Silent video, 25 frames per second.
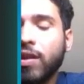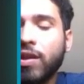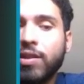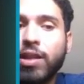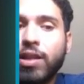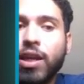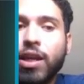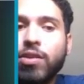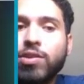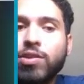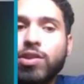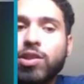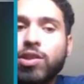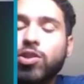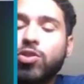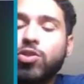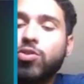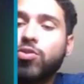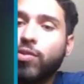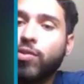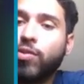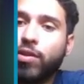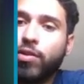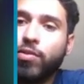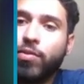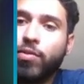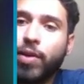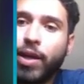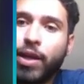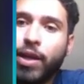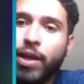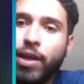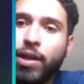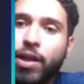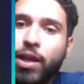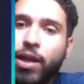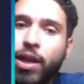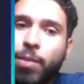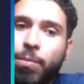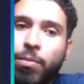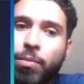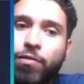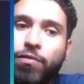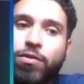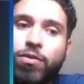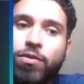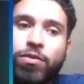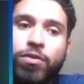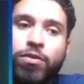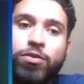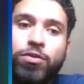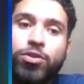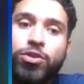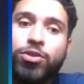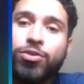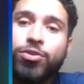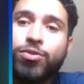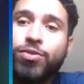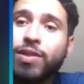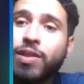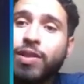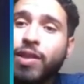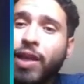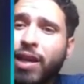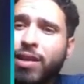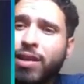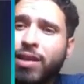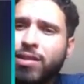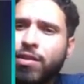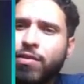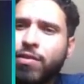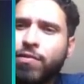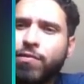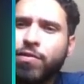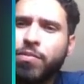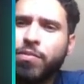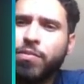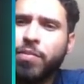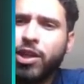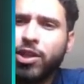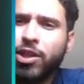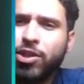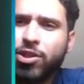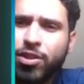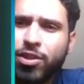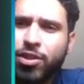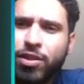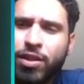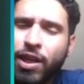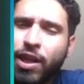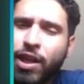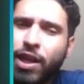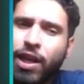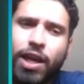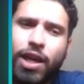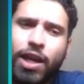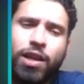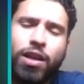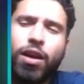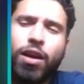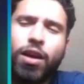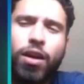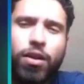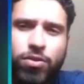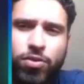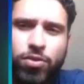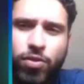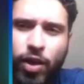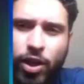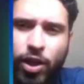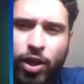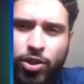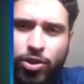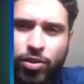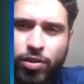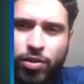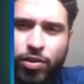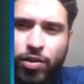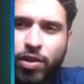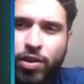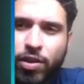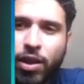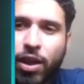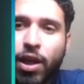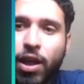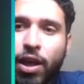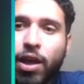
It tells the story already before we introduce text and information and call to actions.